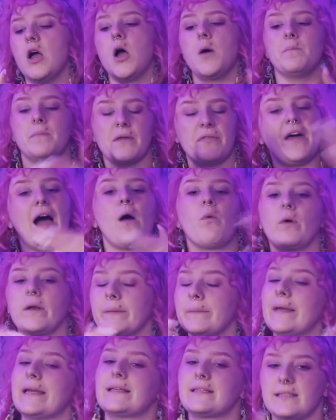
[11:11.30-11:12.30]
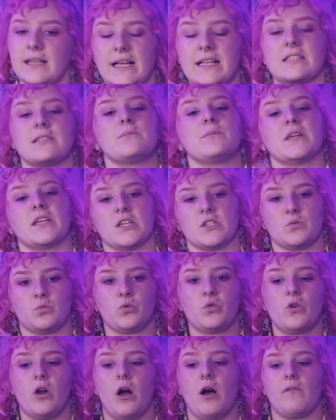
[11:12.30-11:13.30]
But that would make sense because
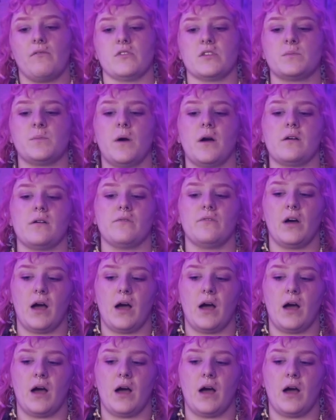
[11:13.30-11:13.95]
Rudolph is part of the